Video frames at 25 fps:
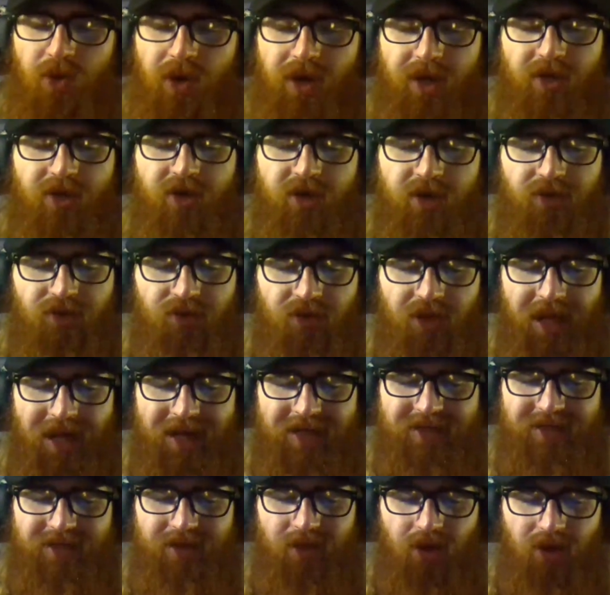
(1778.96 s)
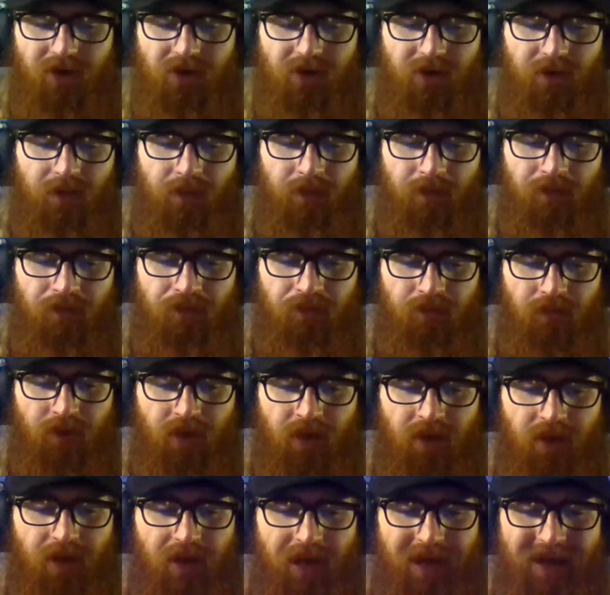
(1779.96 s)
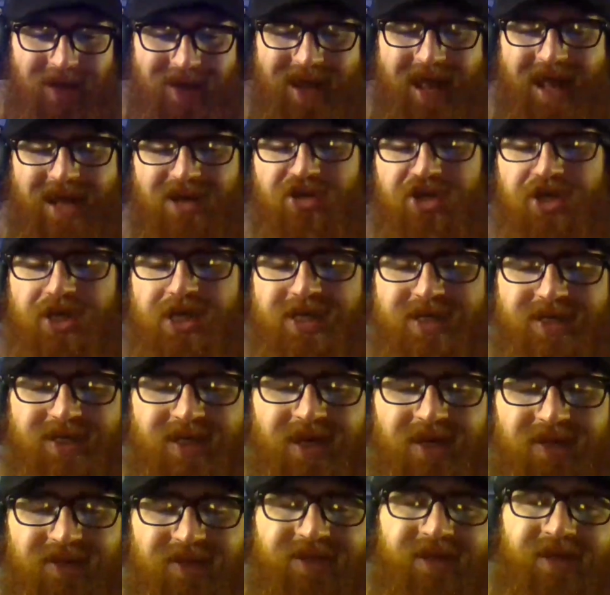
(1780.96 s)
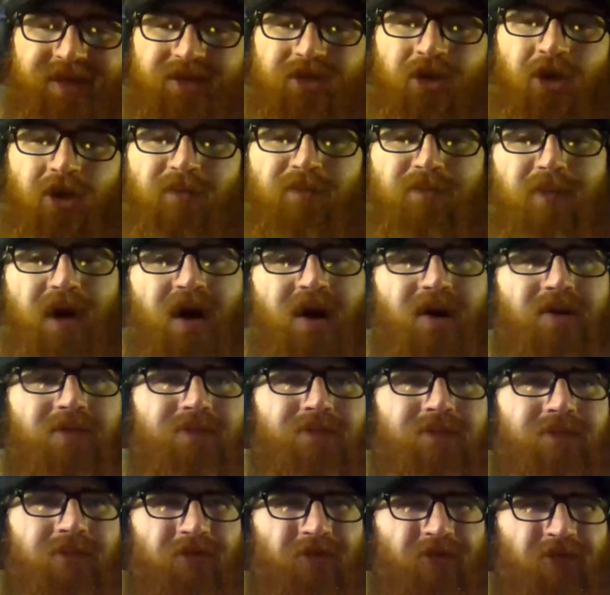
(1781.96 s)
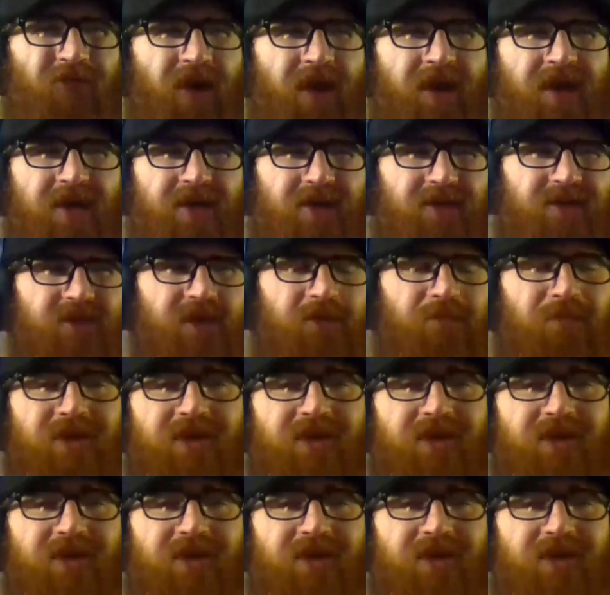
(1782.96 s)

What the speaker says: it couldn't last long. And as she says this, her mom fades and